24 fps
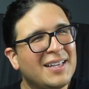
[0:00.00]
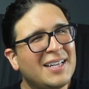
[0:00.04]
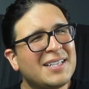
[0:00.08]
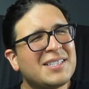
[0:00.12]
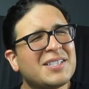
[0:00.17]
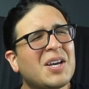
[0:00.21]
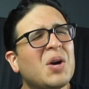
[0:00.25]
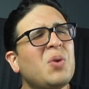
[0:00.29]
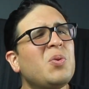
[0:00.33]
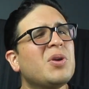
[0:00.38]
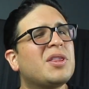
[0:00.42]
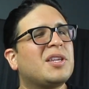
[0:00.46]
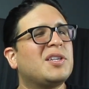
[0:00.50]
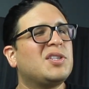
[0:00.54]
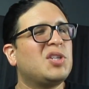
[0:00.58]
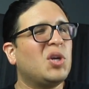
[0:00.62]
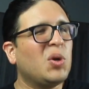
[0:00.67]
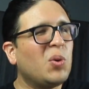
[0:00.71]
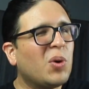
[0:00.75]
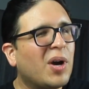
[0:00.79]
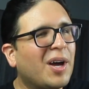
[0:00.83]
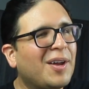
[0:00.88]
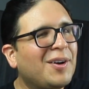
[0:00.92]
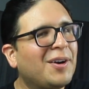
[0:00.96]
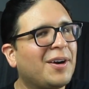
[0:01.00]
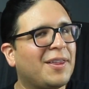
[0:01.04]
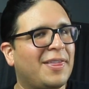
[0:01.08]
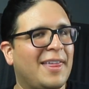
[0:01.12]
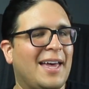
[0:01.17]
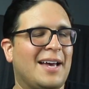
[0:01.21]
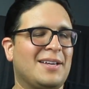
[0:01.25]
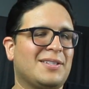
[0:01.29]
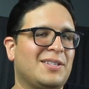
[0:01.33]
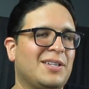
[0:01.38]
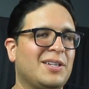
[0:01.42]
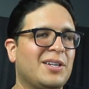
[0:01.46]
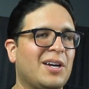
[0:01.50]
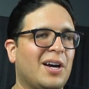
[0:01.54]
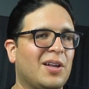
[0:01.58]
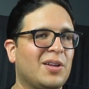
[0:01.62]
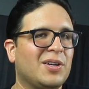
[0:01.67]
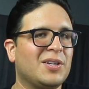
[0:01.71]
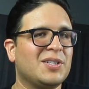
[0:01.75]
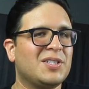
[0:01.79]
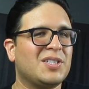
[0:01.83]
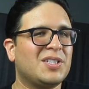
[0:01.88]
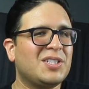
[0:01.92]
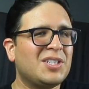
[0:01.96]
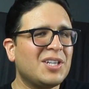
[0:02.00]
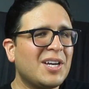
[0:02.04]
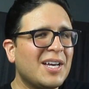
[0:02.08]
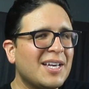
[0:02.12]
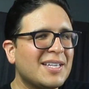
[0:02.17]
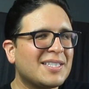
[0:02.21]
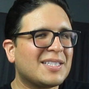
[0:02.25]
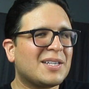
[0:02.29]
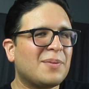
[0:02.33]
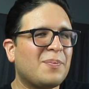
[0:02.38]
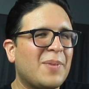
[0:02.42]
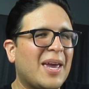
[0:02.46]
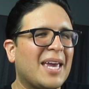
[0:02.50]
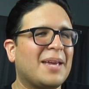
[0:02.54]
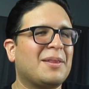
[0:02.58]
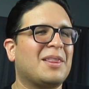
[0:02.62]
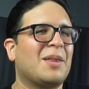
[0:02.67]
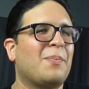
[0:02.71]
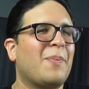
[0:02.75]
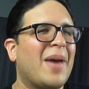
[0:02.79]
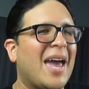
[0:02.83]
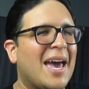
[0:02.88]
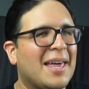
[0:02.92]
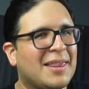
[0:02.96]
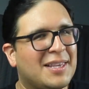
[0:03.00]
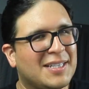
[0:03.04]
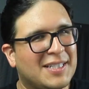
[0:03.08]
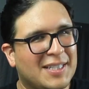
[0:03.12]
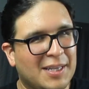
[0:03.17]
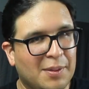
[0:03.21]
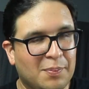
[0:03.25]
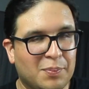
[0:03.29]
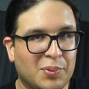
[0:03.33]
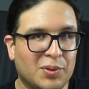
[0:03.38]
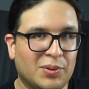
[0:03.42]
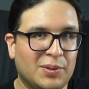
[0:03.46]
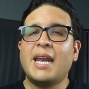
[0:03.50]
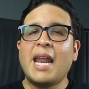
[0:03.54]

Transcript: let's go with $200,000 just to make the math simple.